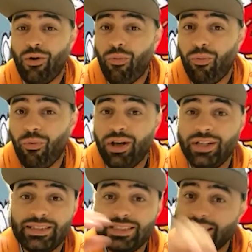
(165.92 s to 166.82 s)

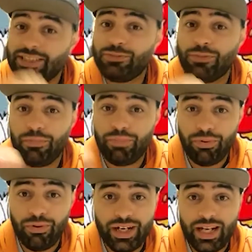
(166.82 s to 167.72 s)
one teachable
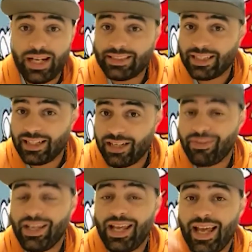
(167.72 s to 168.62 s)
point at a time,
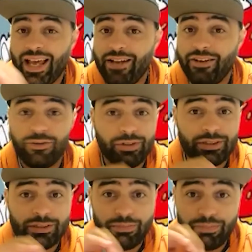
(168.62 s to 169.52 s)
and you're
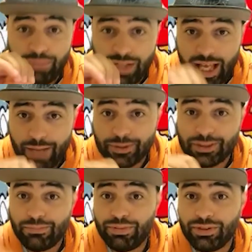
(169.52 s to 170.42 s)
going to be able
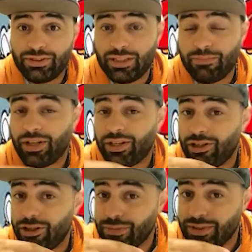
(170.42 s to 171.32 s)
to build up a
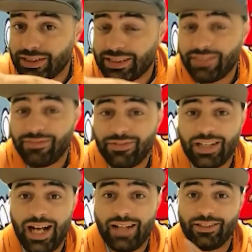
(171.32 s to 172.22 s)
cumulative
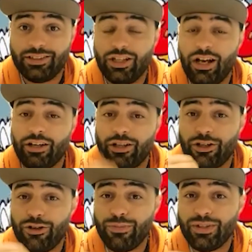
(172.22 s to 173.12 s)
knowledge, a
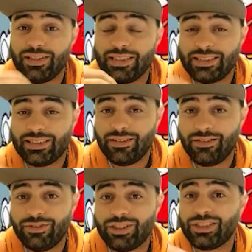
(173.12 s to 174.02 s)

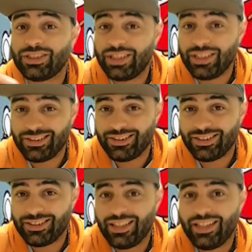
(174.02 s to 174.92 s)
cumulative
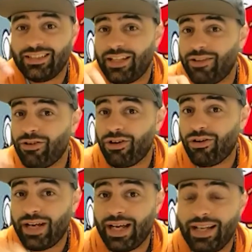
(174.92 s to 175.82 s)
skill that you can
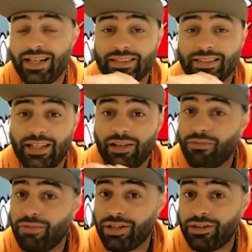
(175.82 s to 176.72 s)
go ahead and take
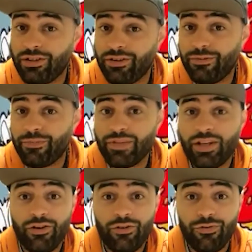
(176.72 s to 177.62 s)
with you
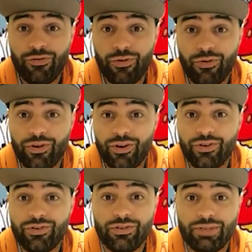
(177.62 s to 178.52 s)

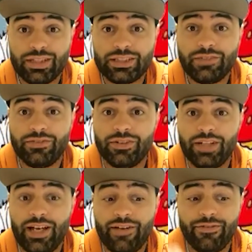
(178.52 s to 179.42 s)
for the rest of your
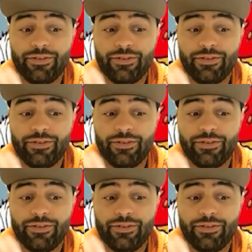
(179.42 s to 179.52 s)
life.